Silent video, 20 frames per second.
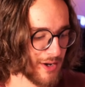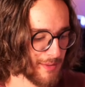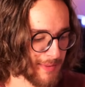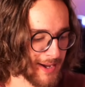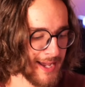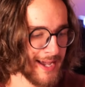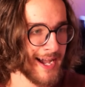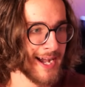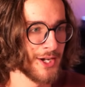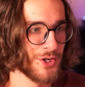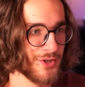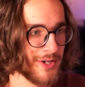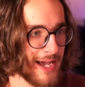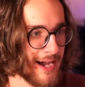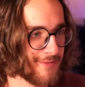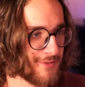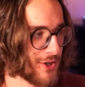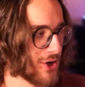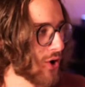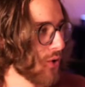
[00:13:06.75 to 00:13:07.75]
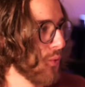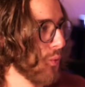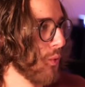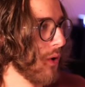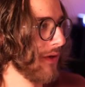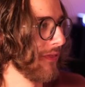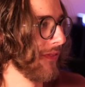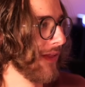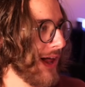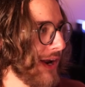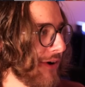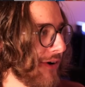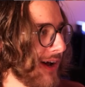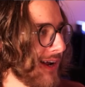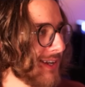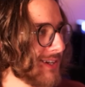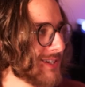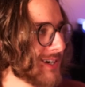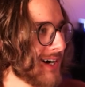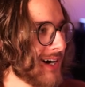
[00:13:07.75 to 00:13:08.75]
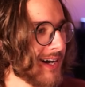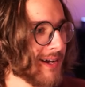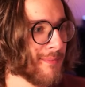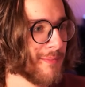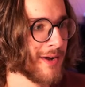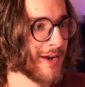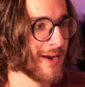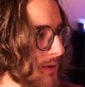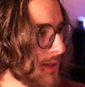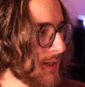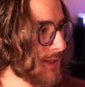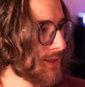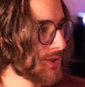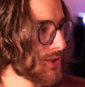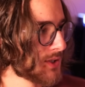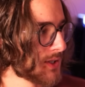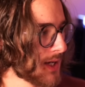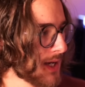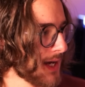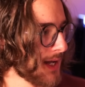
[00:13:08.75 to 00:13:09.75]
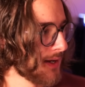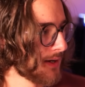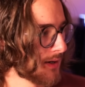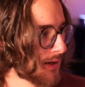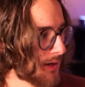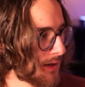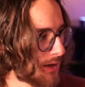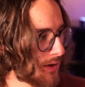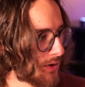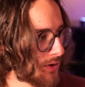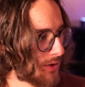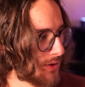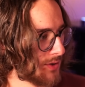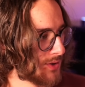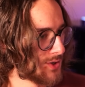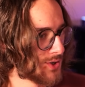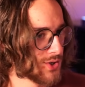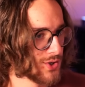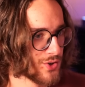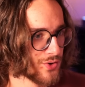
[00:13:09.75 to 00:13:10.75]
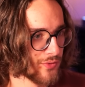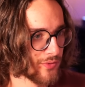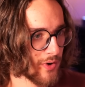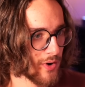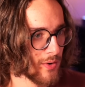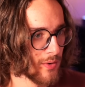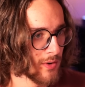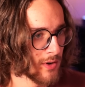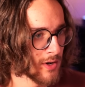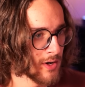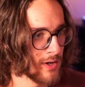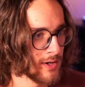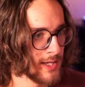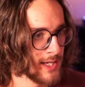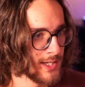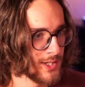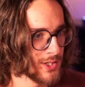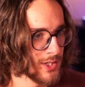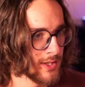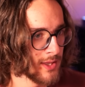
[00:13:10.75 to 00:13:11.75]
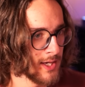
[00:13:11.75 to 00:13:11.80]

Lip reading: I might actually have to go one letter at a time. Let's just get a good stroke on each of